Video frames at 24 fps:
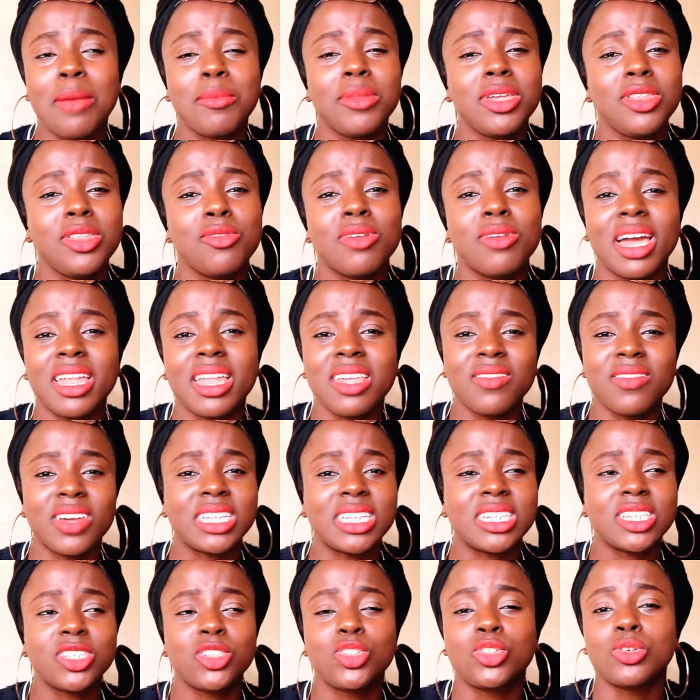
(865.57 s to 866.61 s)
I mean, you can
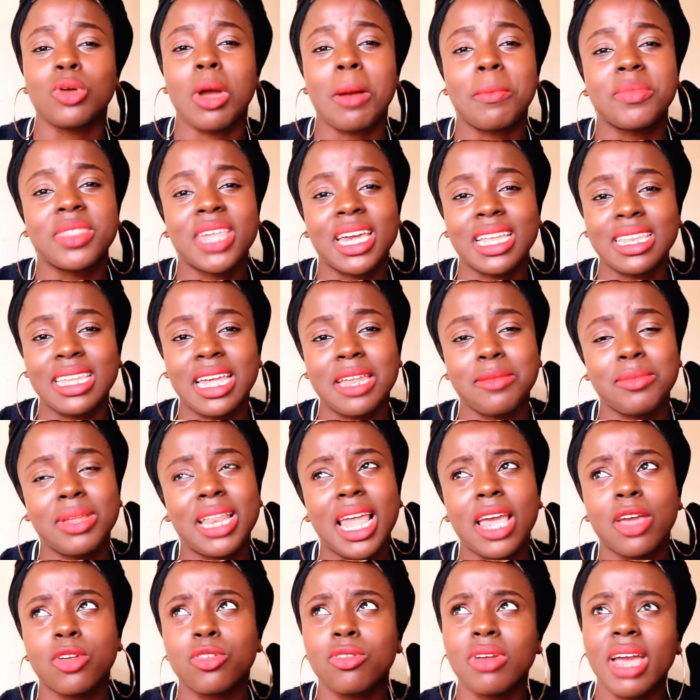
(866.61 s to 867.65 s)
even just show up that day and be
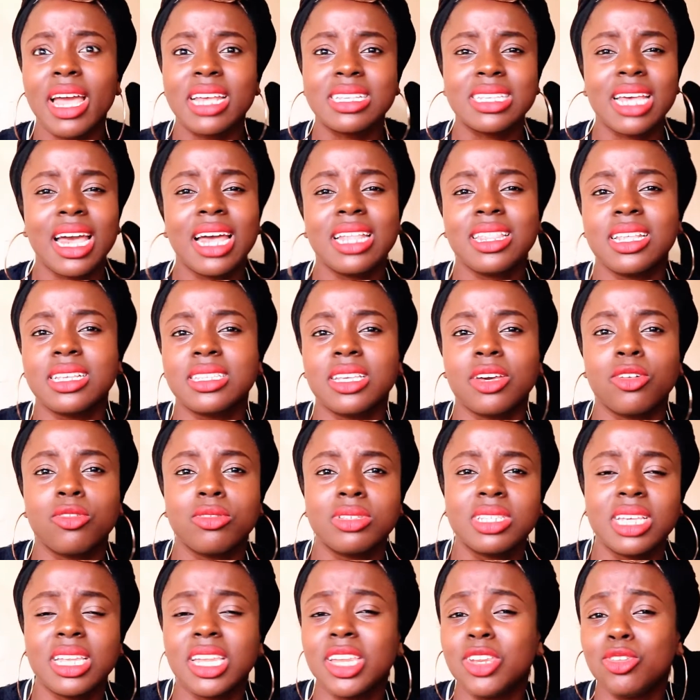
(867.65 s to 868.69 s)
like, you guys, I heard there's a
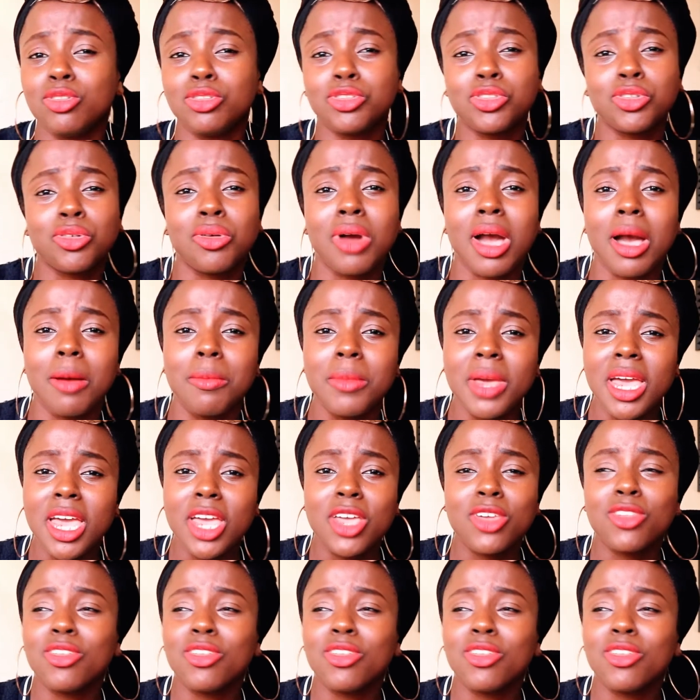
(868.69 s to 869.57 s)
concert, and you show up.